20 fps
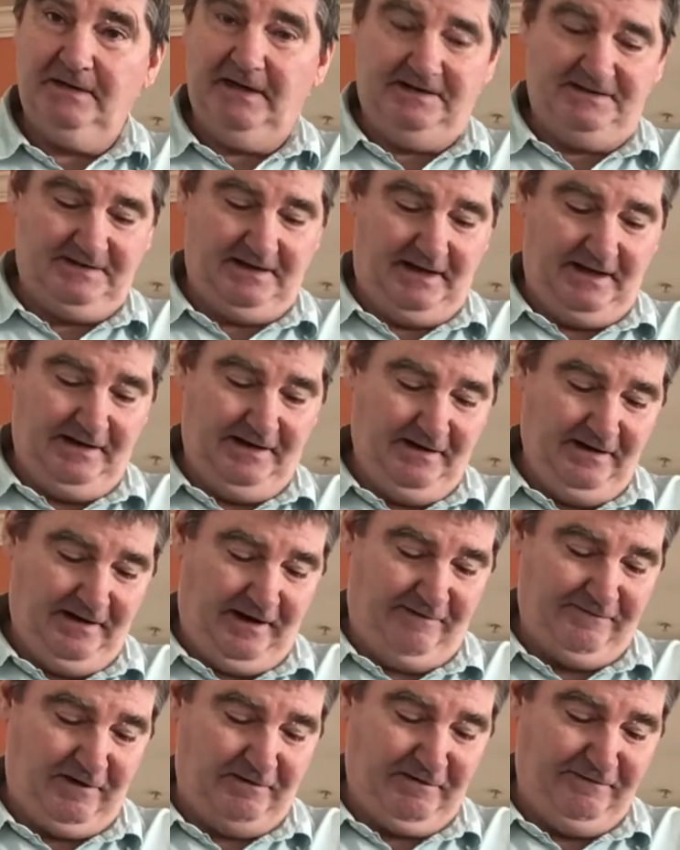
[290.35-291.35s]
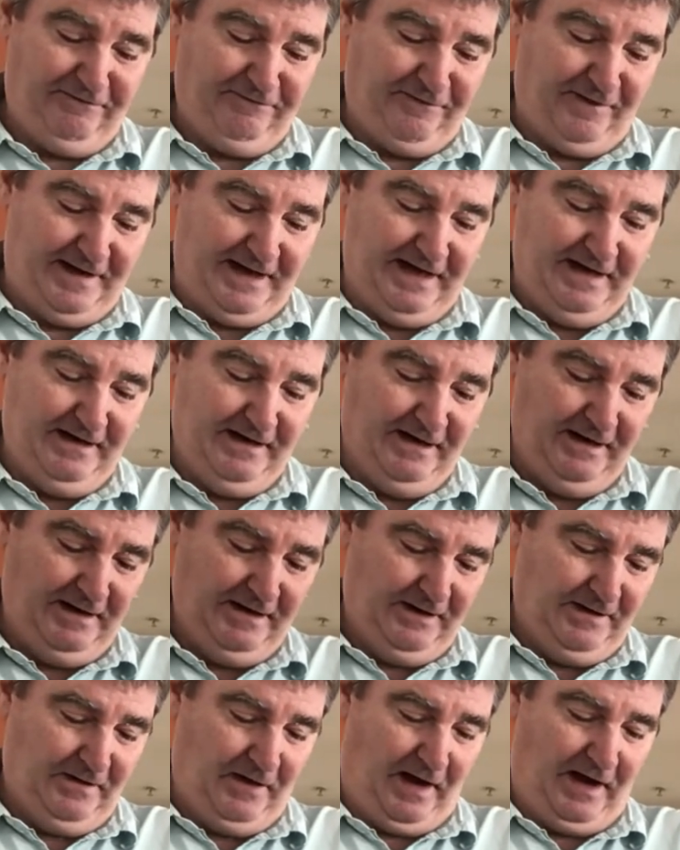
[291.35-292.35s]
It's a very funny
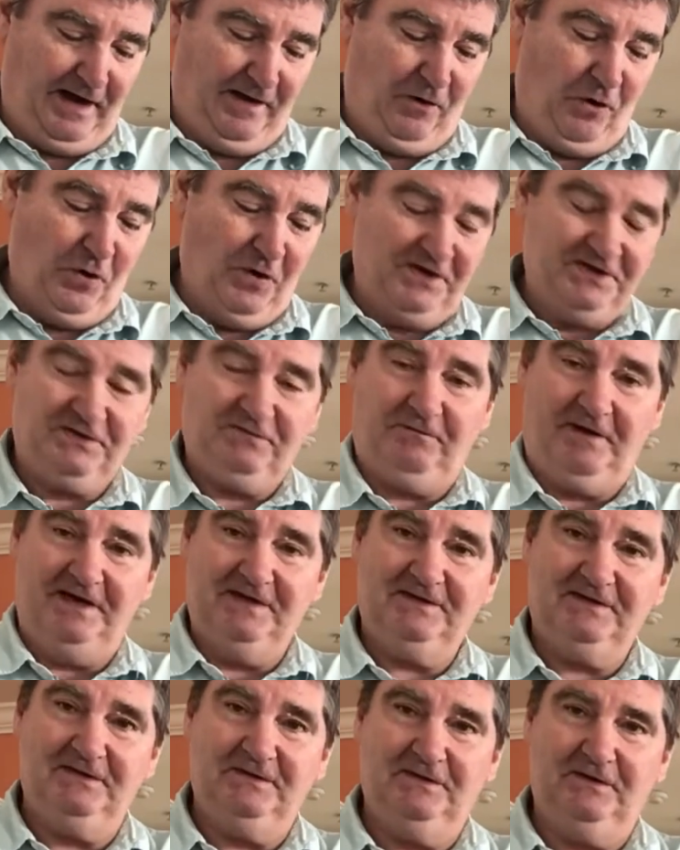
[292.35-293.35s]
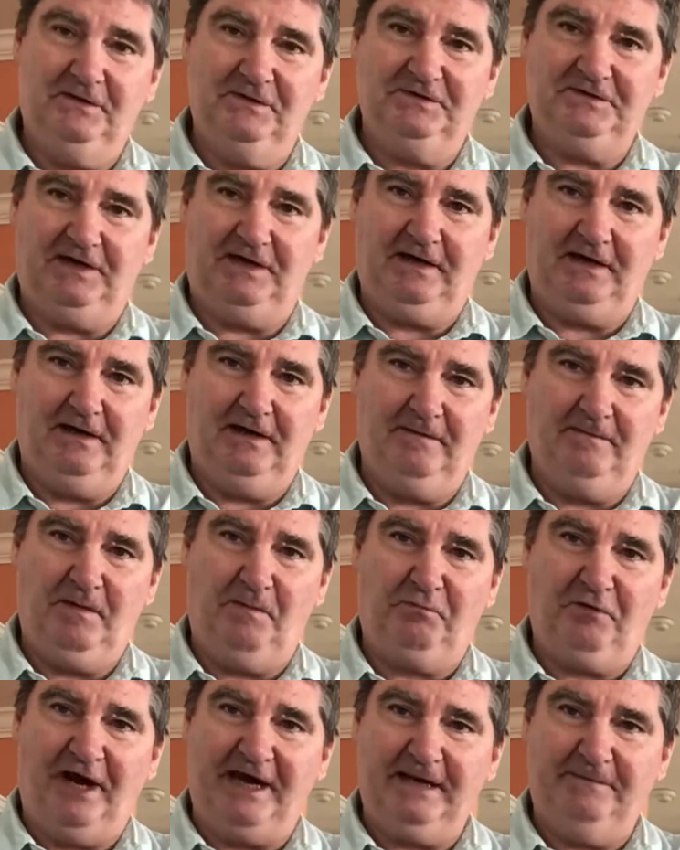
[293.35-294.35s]
horse race using the
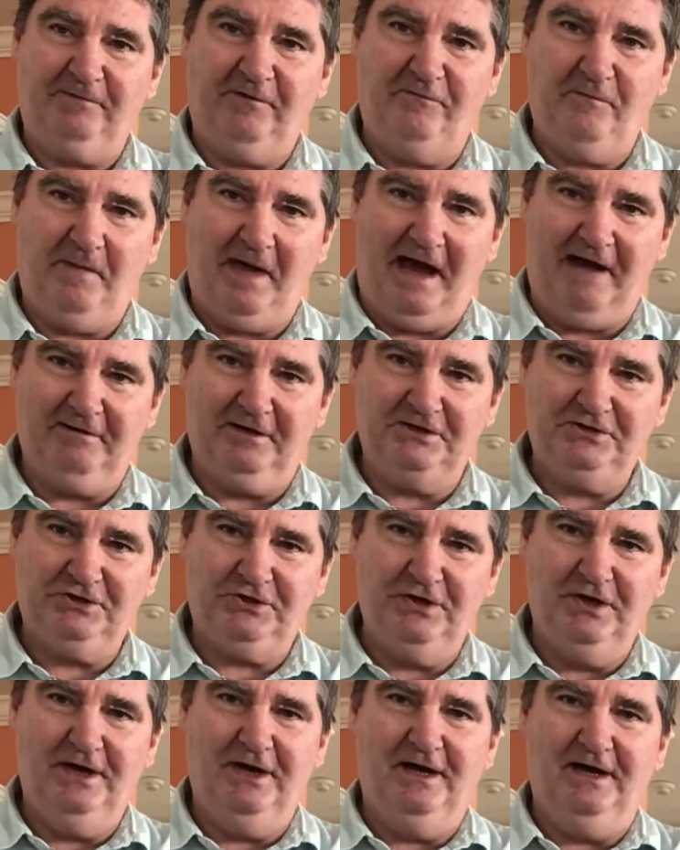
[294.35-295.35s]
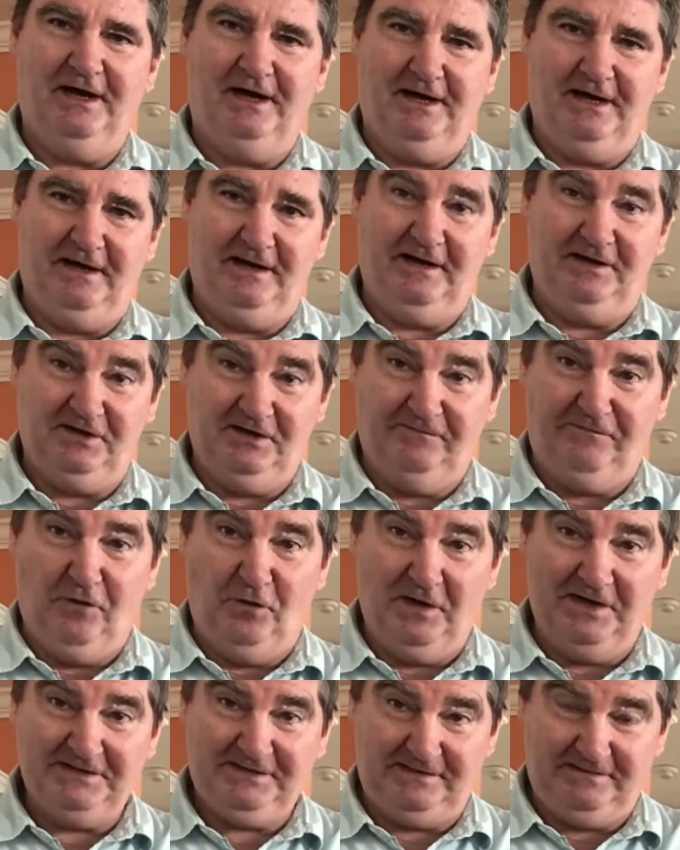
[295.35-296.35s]
breakup of marriage and a
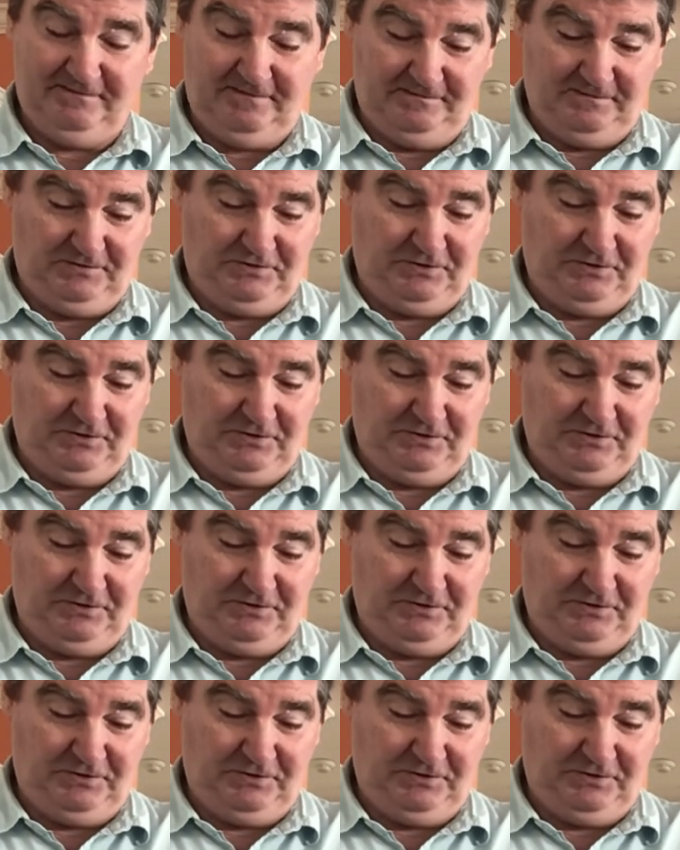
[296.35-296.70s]
divorce.